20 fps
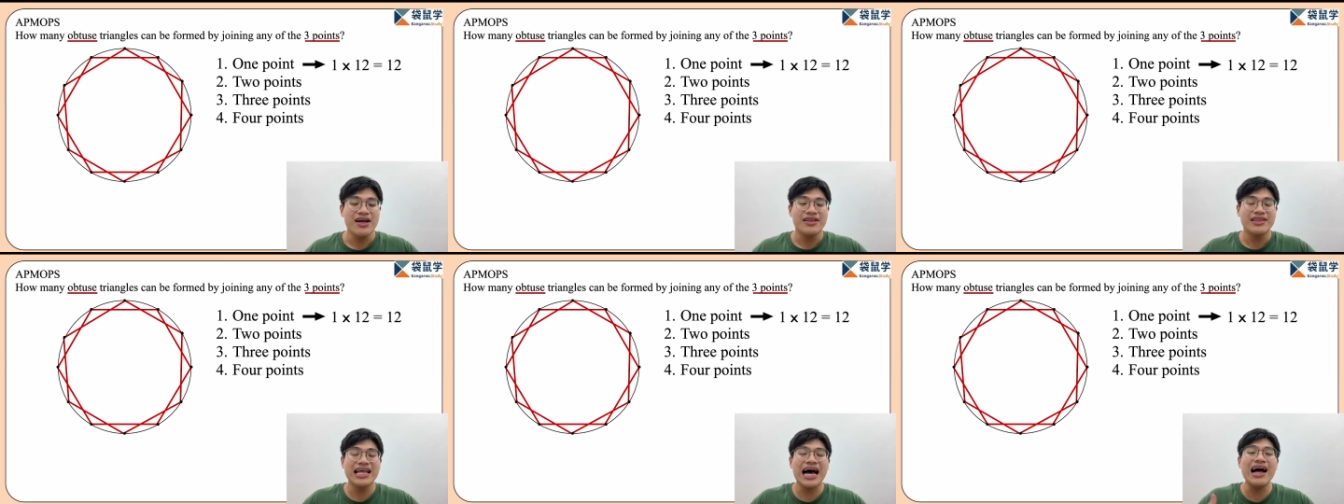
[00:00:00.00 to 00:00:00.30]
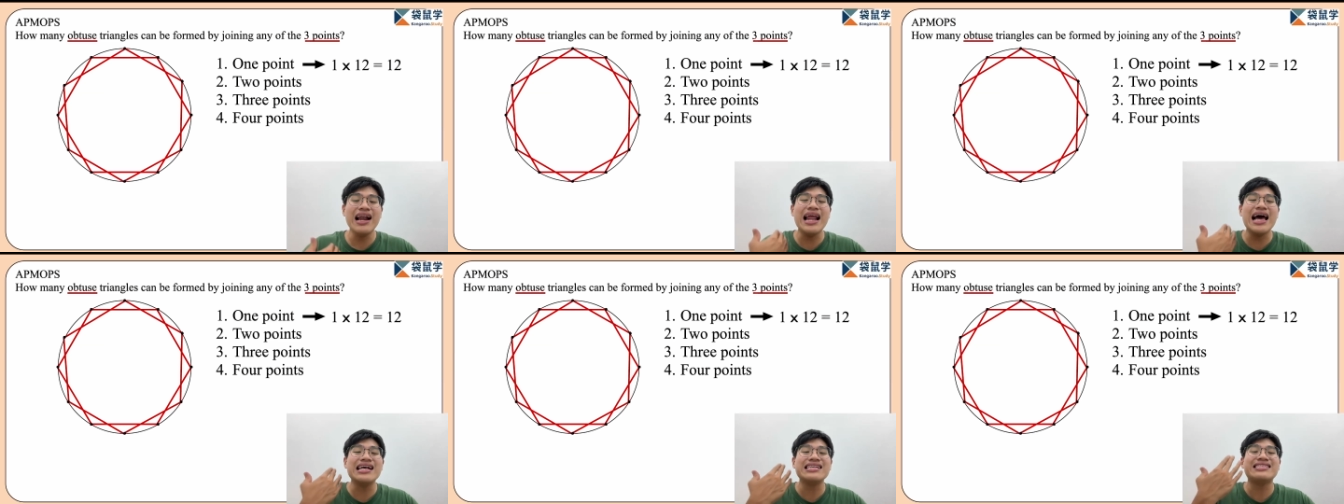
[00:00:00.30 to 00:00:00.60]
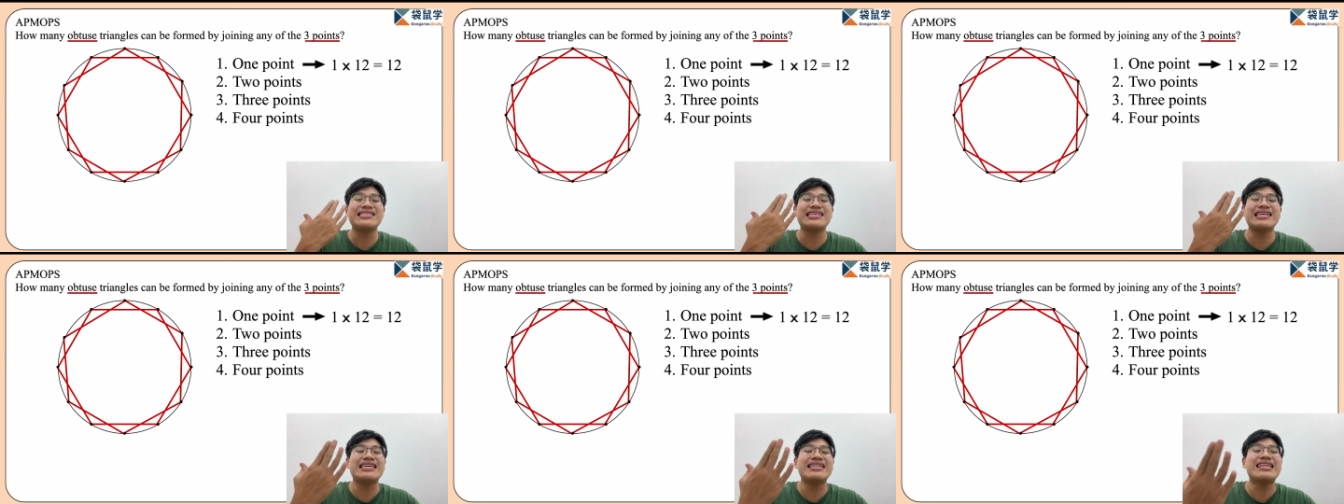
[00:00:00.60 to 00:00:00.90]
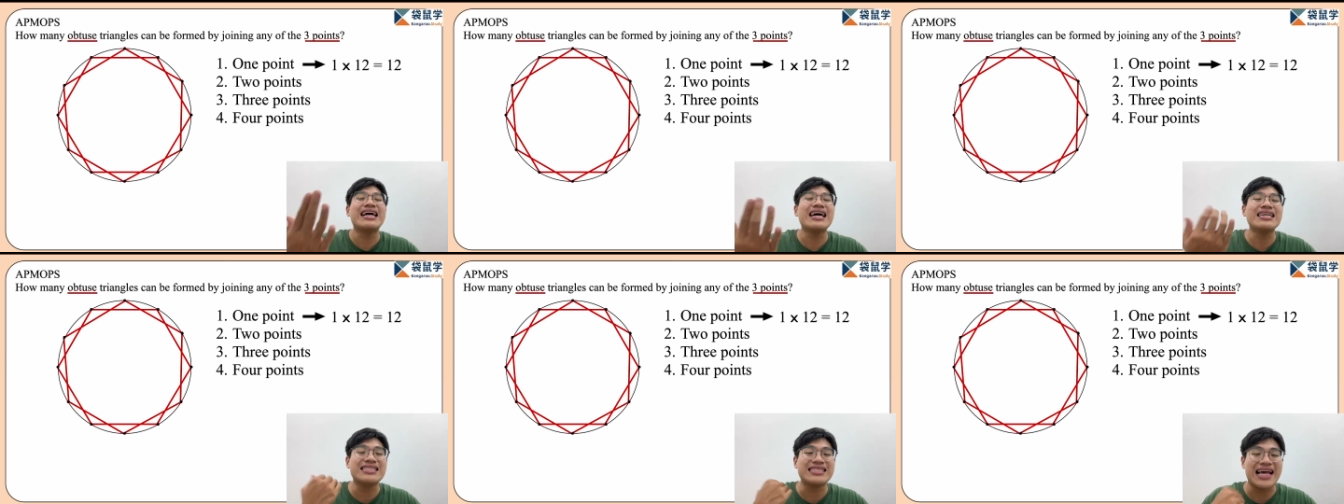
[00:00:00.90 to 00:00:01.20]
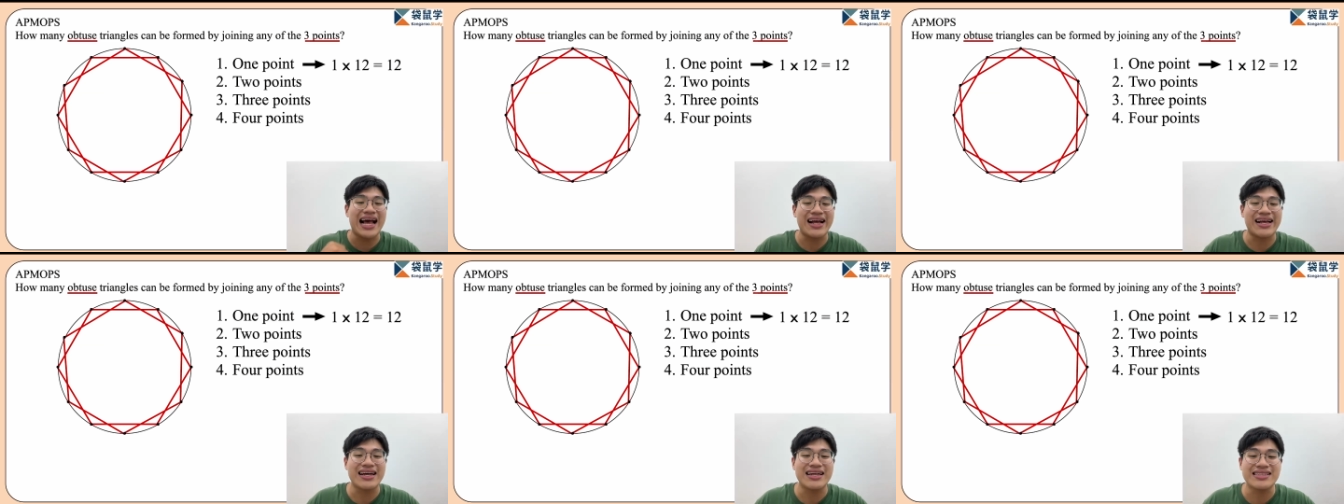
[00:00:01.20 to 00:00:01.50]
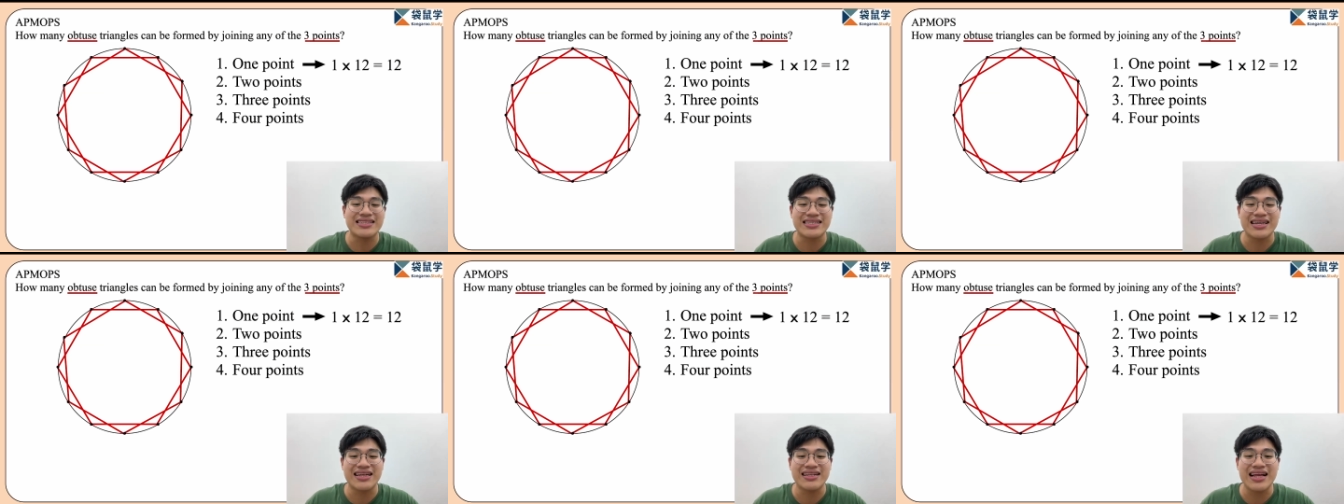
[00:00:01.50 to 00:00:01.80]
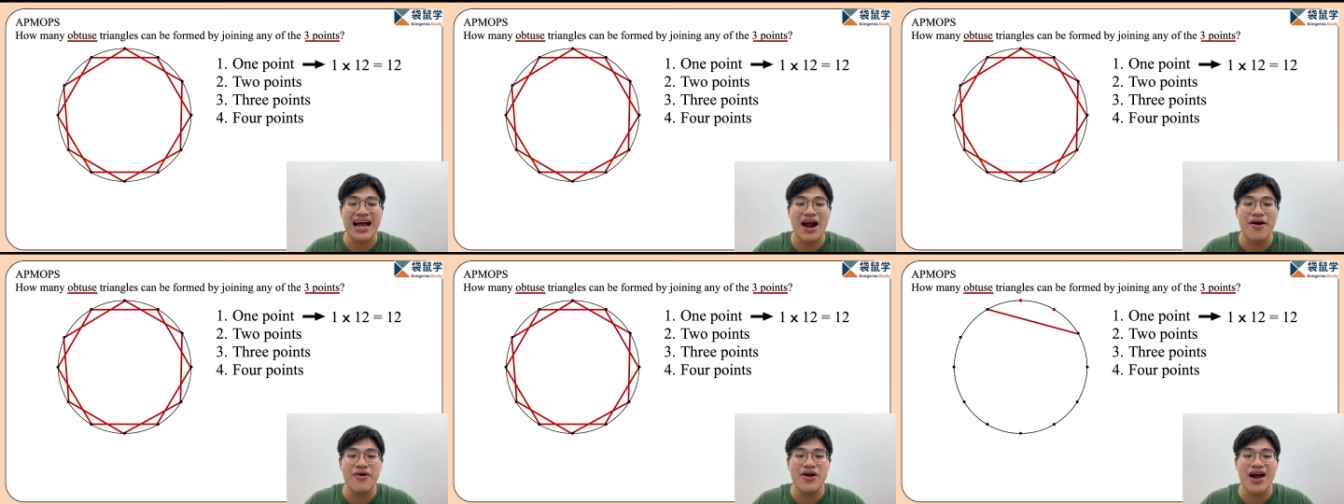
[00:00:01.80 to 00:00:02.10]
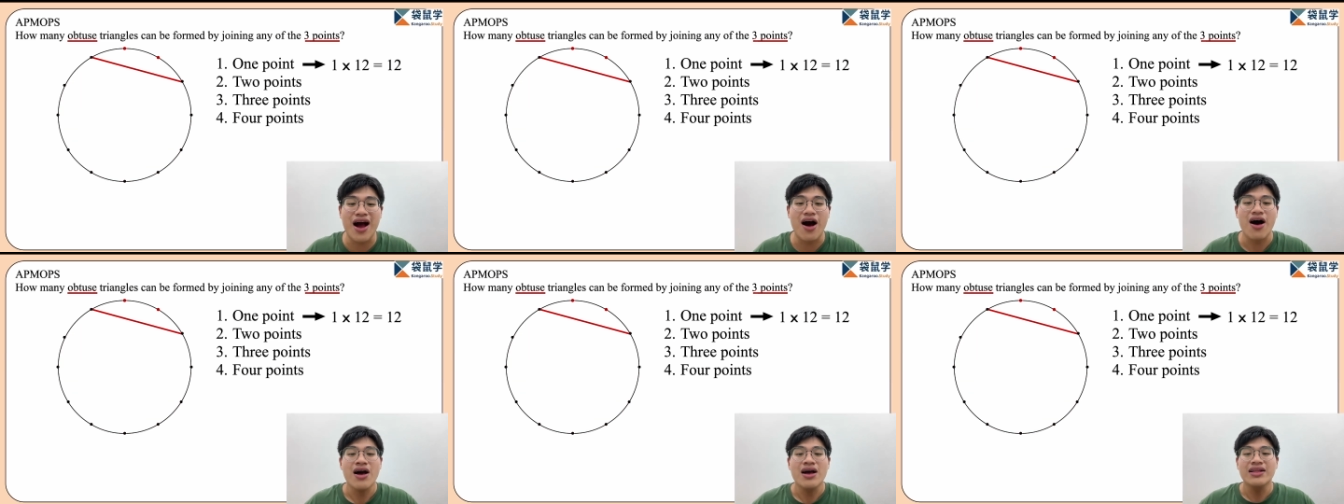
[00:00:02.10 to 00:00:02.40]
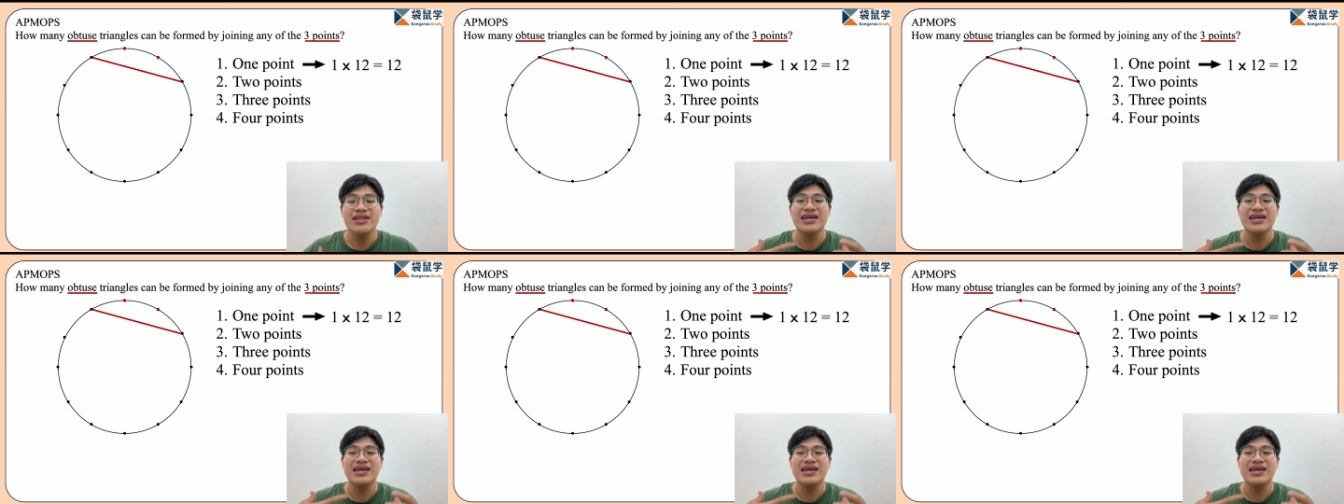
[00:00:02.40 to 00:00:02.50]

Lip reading: Now let's see the second scenario.